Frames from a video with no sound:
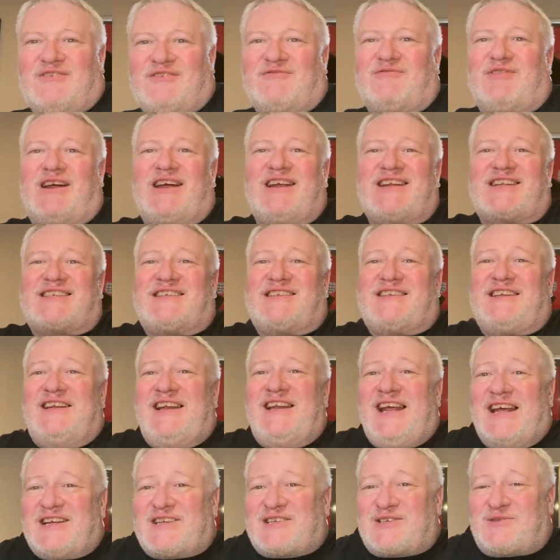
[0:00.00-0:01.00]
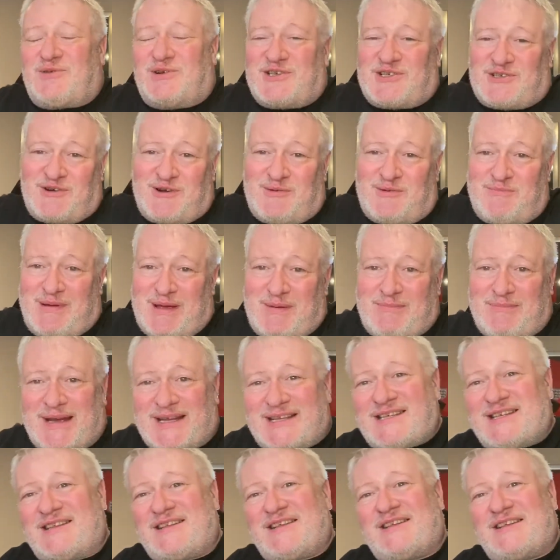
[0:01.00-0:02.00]
Right, the next ones are a bit
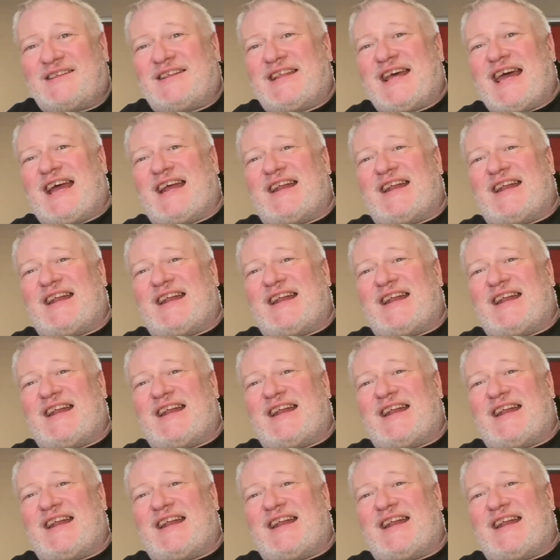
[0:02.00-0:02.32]
better than that.